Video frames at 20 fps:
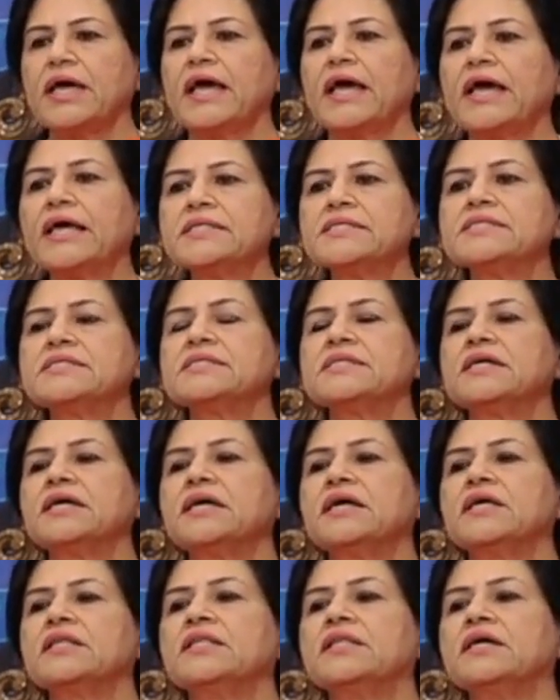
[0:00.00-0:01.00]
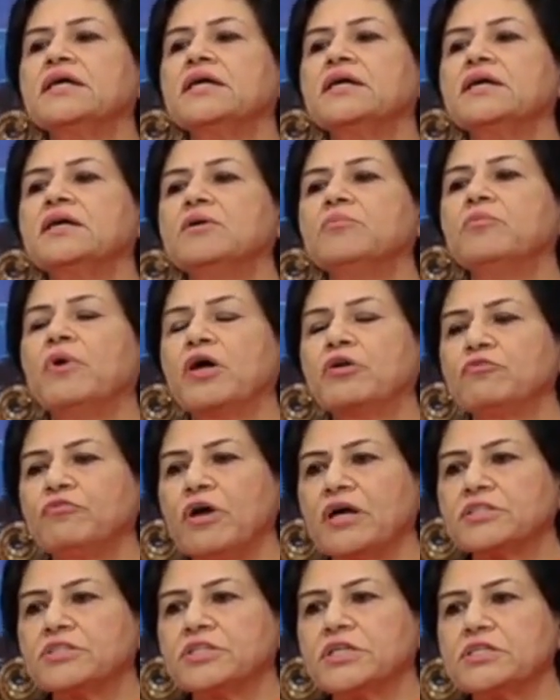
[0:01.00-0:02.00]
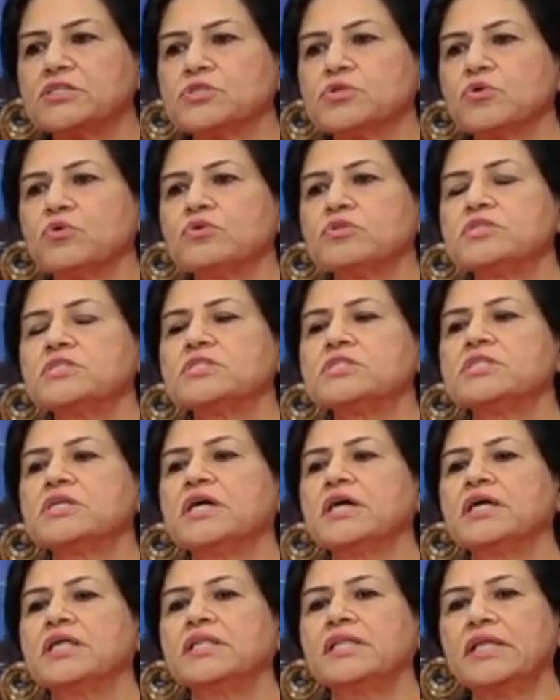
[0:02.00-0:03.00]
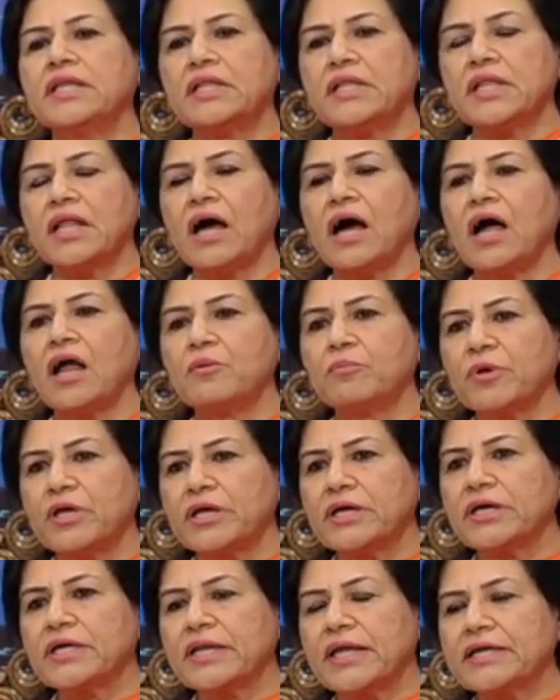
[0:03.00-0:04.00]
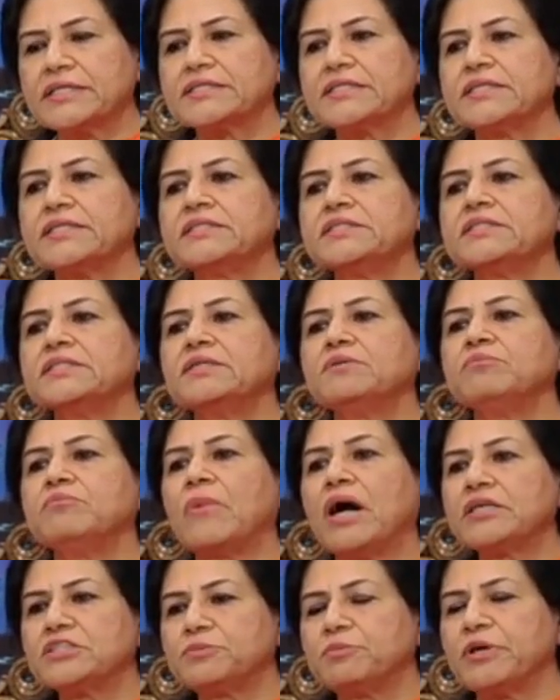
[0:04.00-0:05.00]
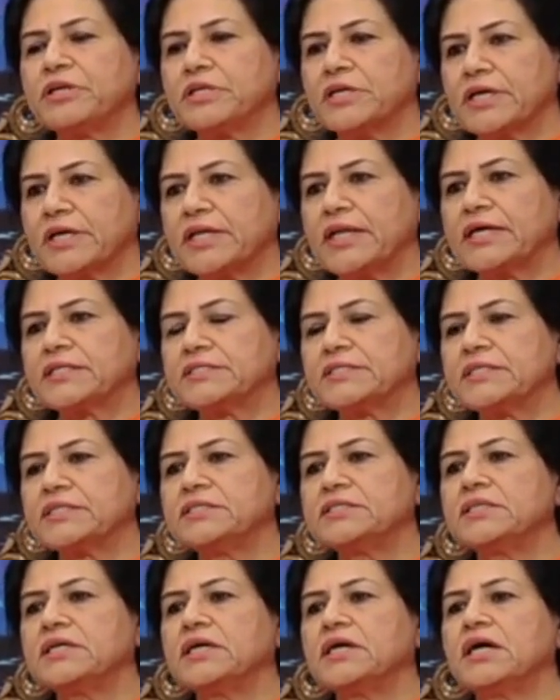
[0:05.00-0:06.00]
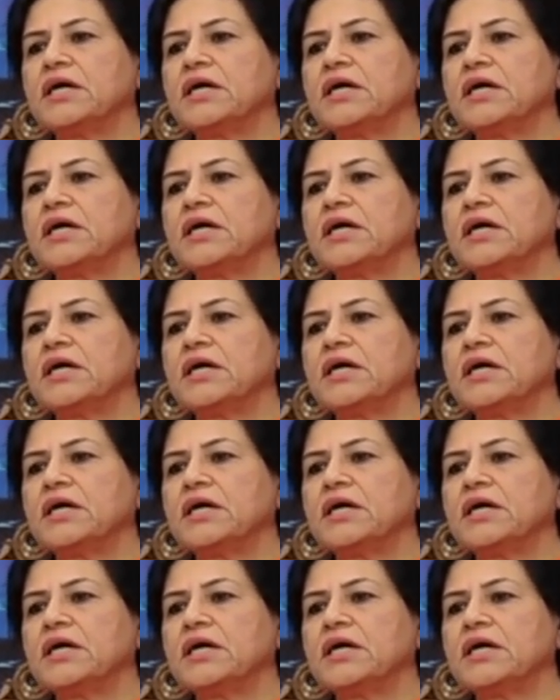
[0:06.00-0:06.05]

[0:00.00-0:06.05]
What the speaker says: Hence, the manufacturing zones are being connected, much better connected,